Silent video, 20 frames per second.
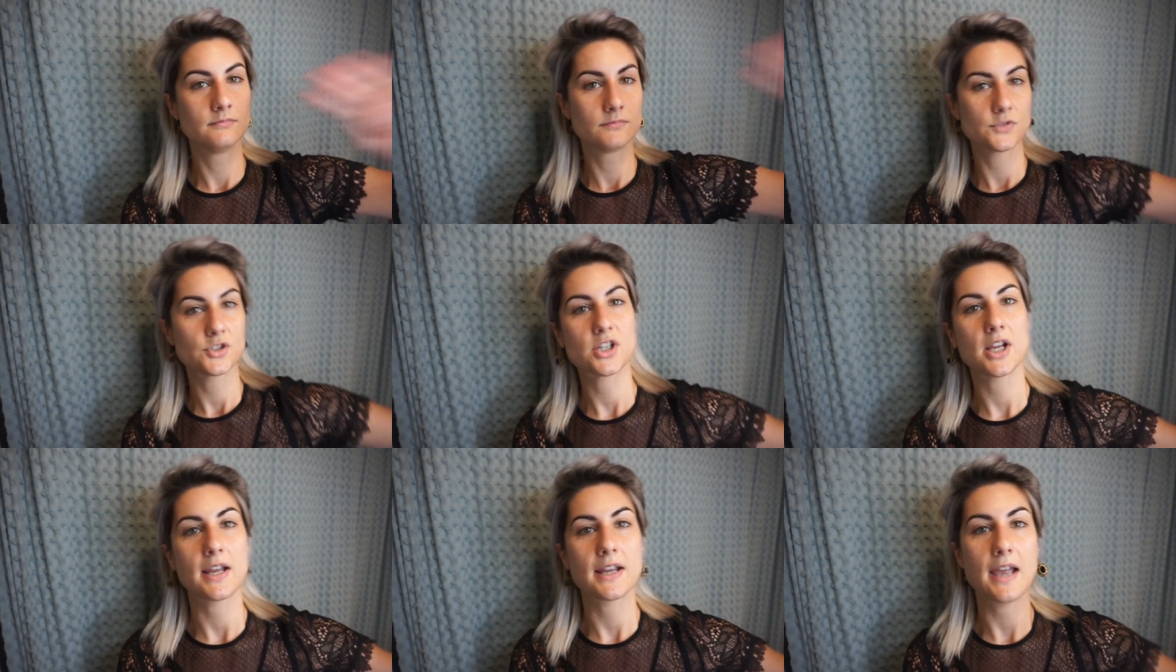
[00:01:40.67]

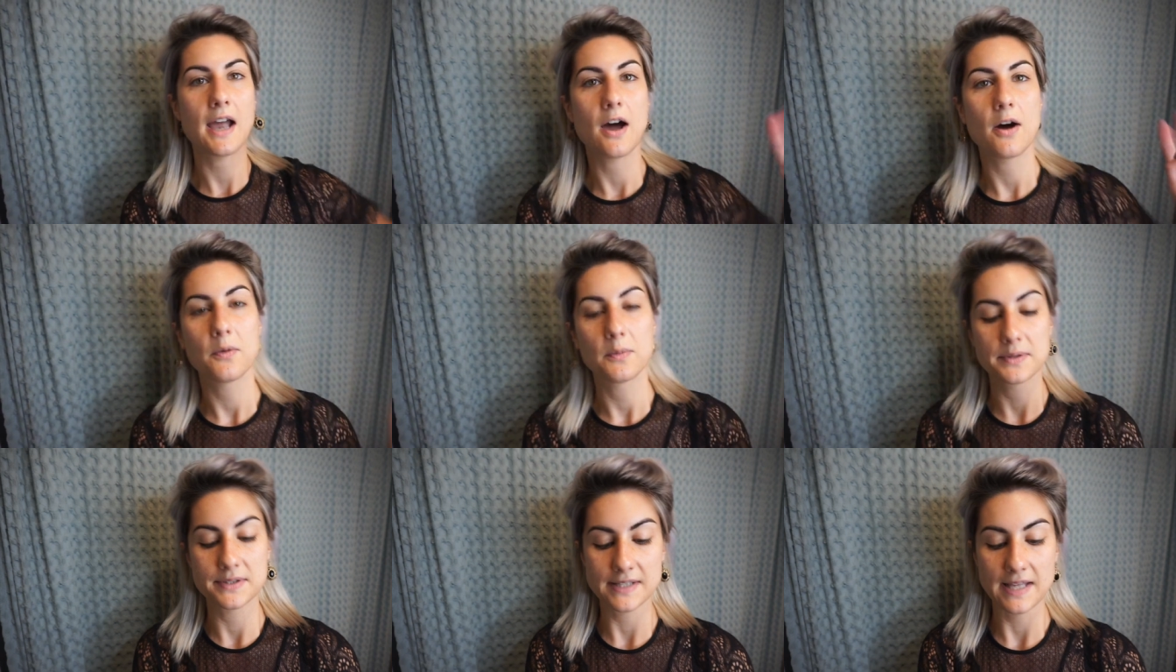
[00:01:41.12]

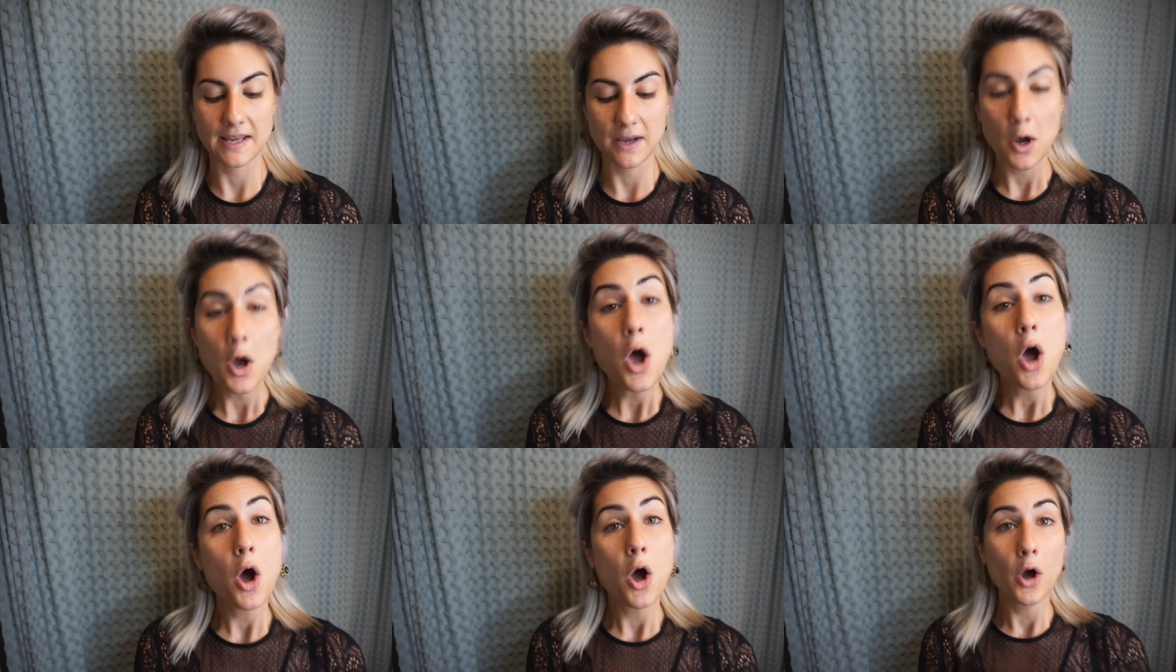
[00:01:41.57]
checkout was
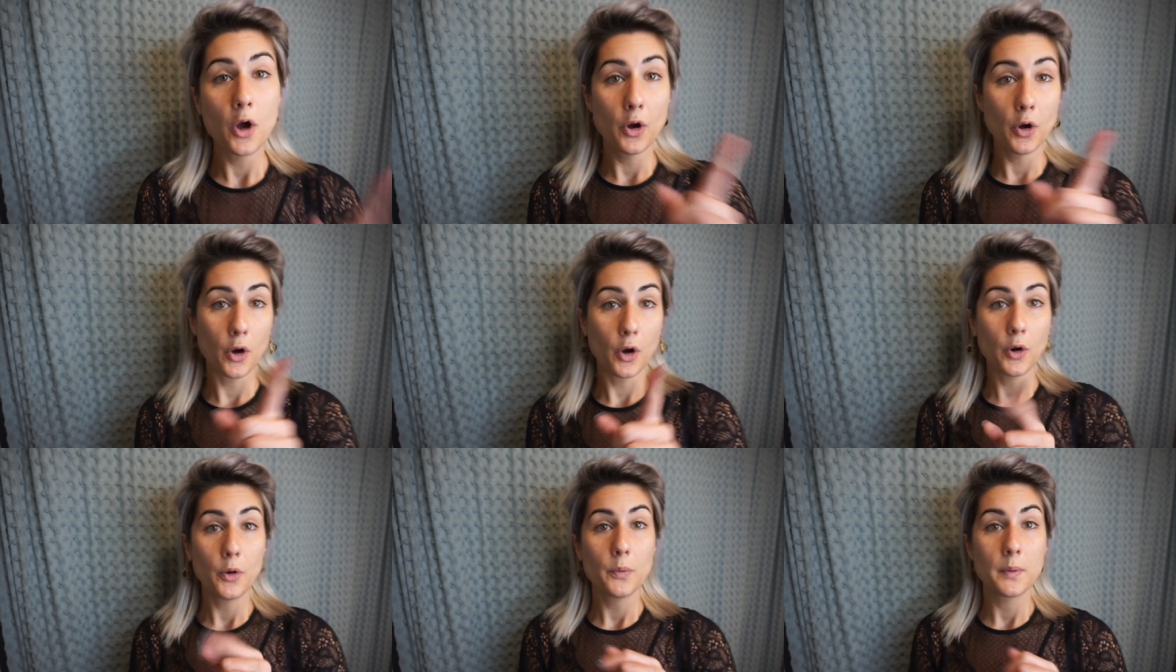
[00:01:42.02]
like,
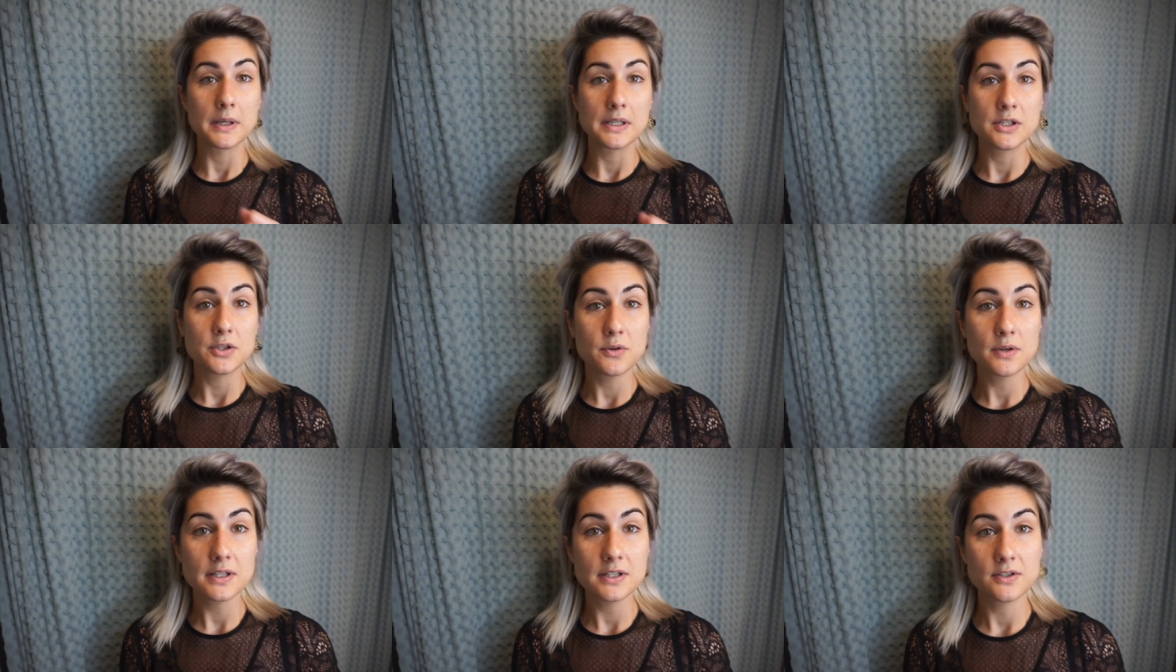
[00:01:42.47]
oh,
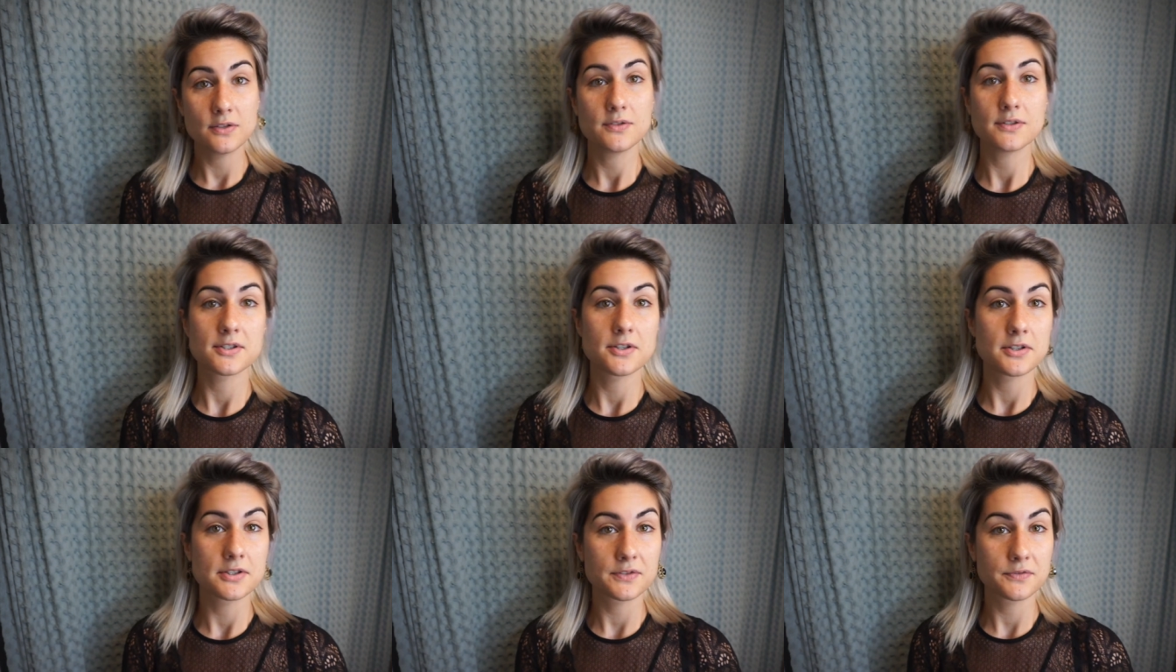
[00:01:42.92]
and you can
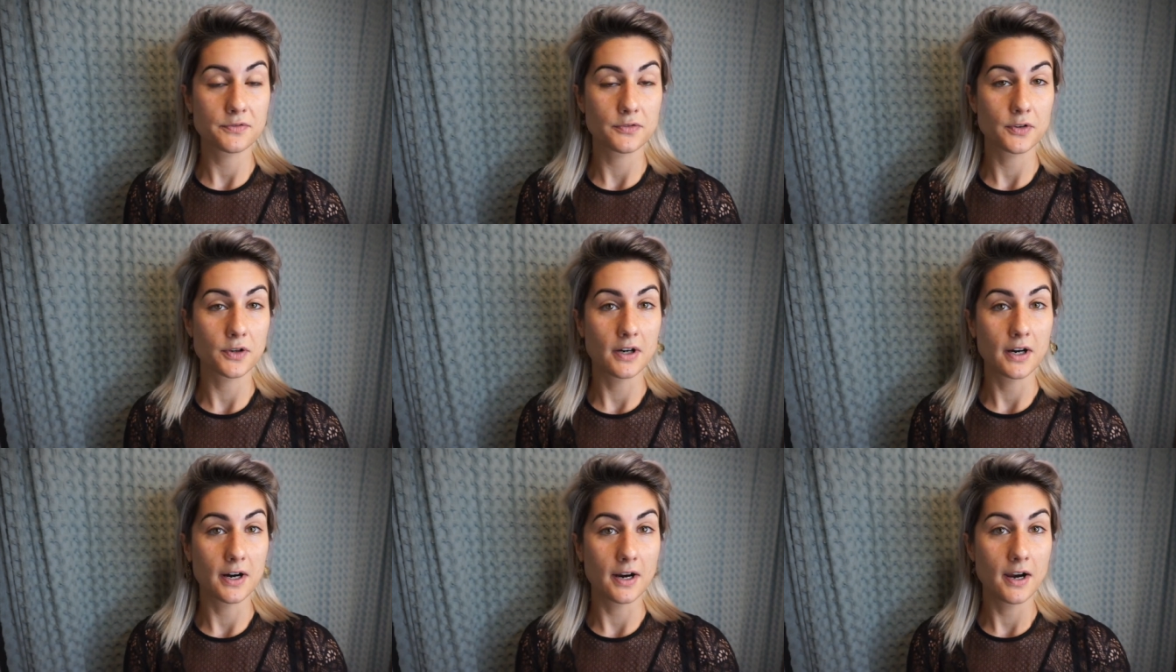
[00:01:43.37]
use this
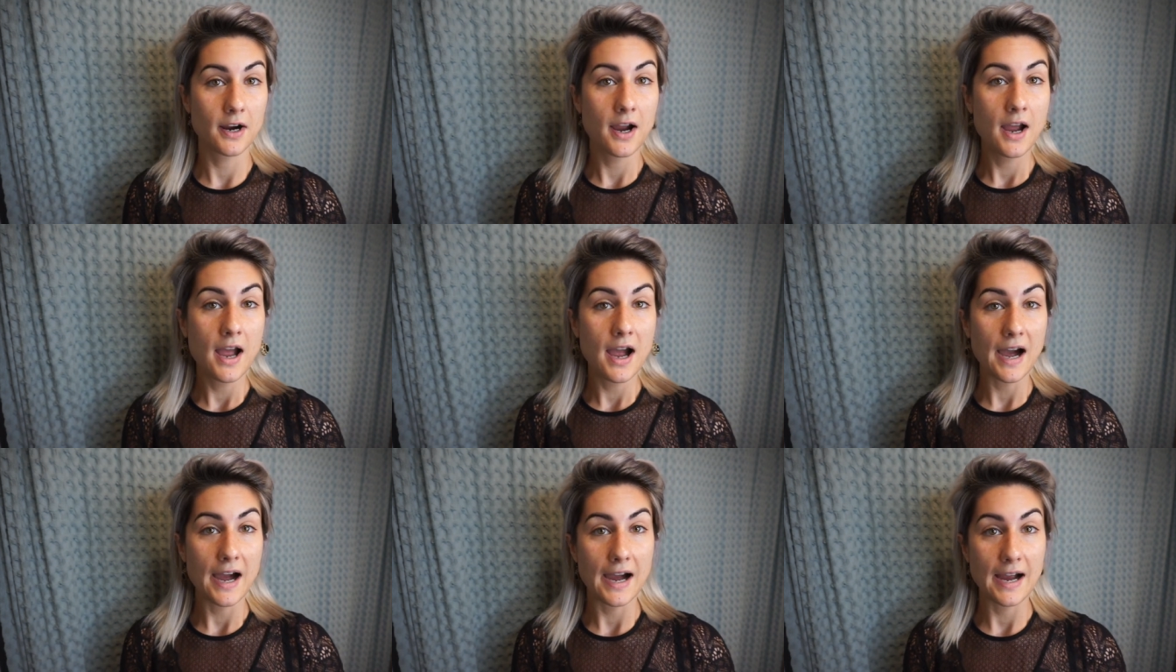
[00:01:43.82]
for
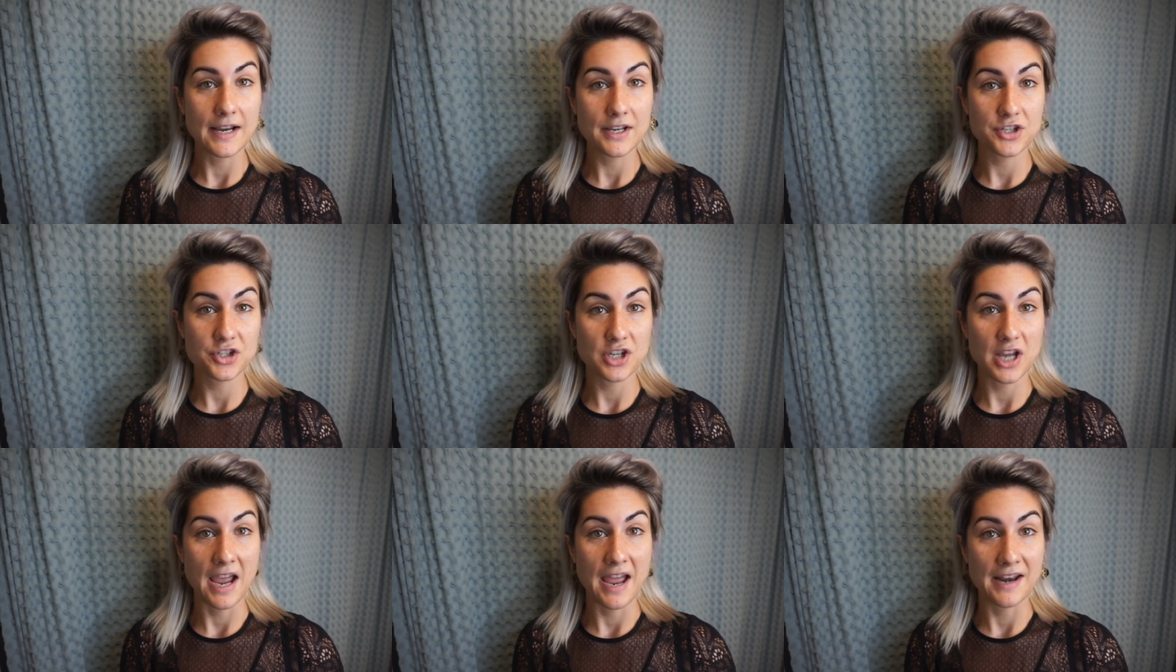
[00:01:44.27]

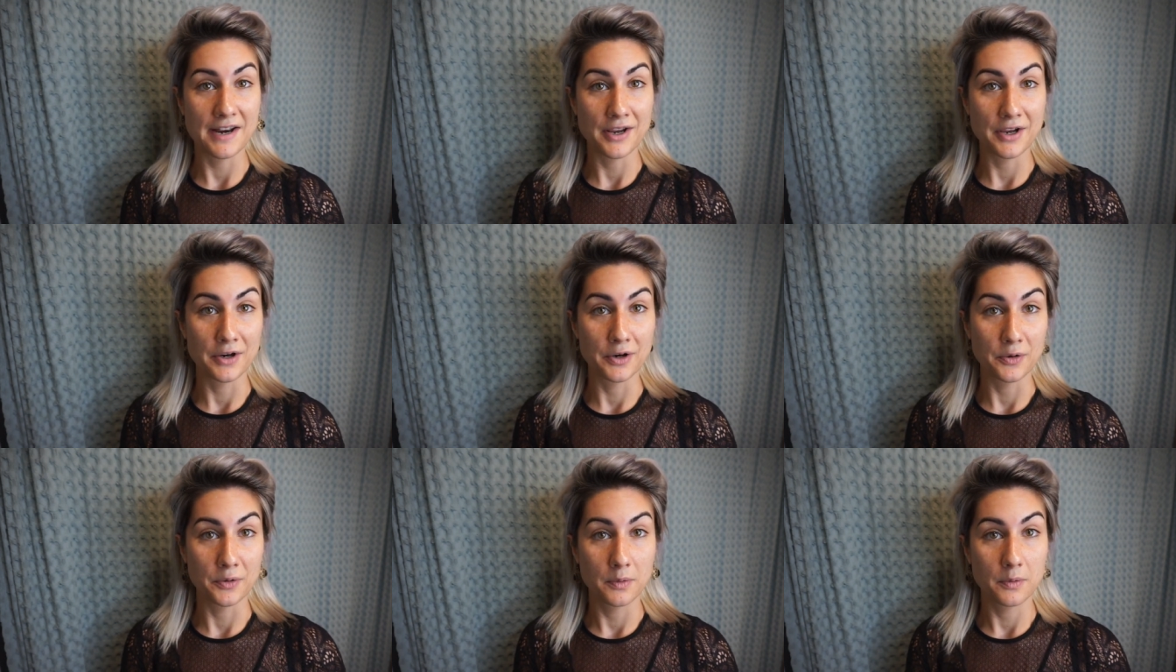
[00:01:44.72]

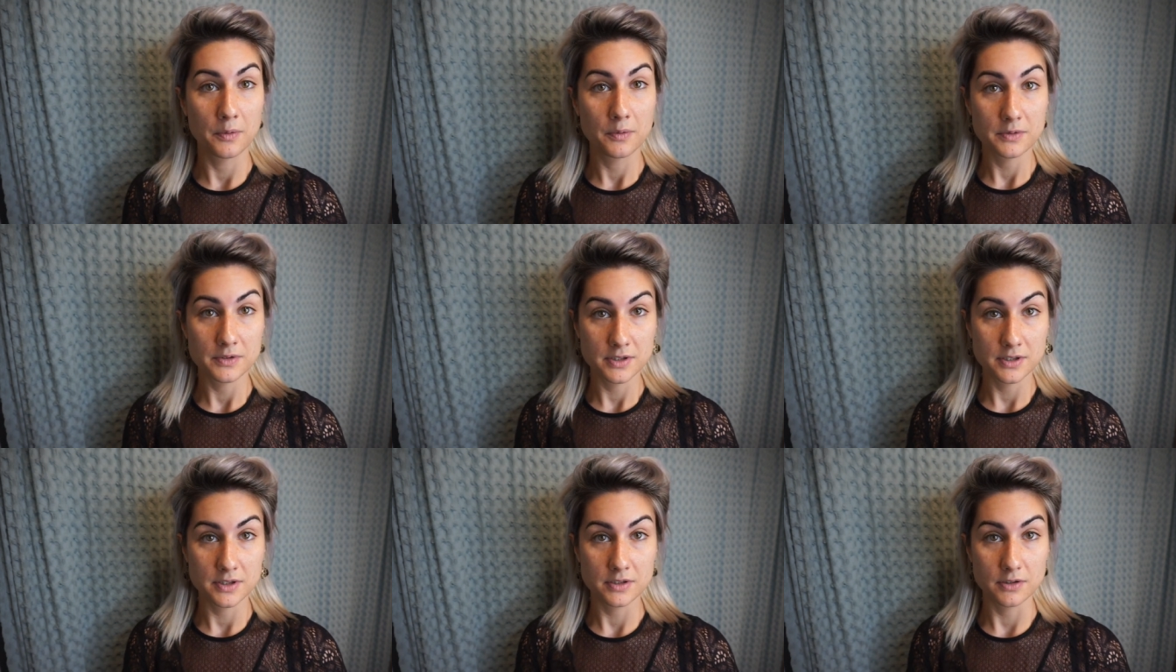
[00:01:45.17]
eyeshadow
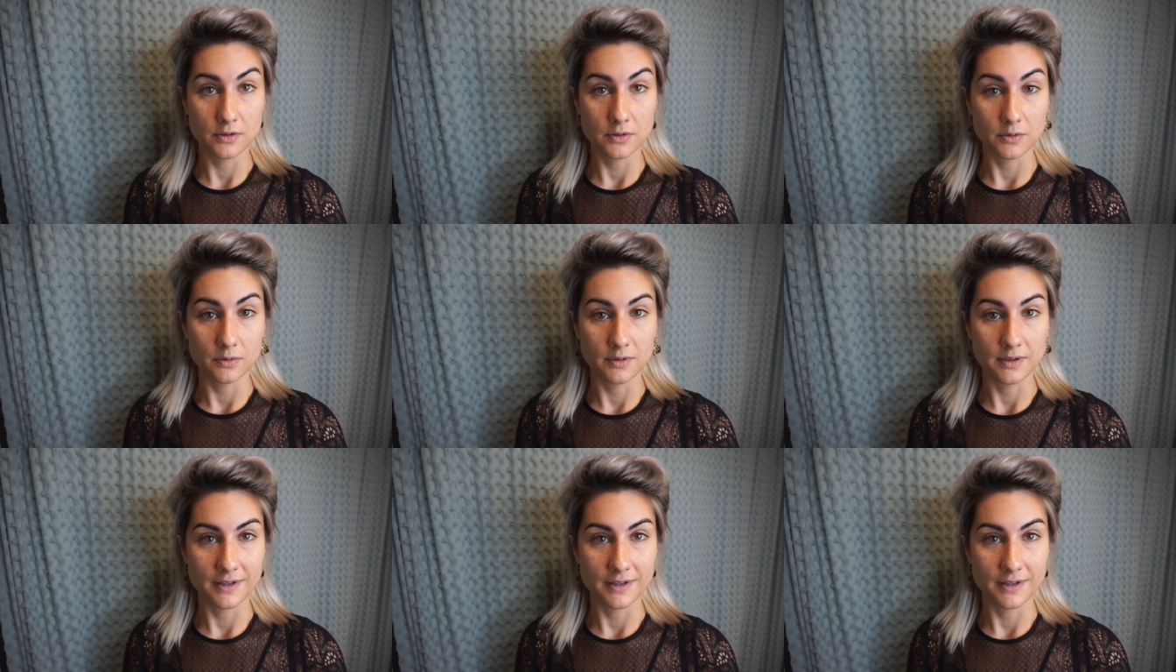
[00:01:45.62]
too.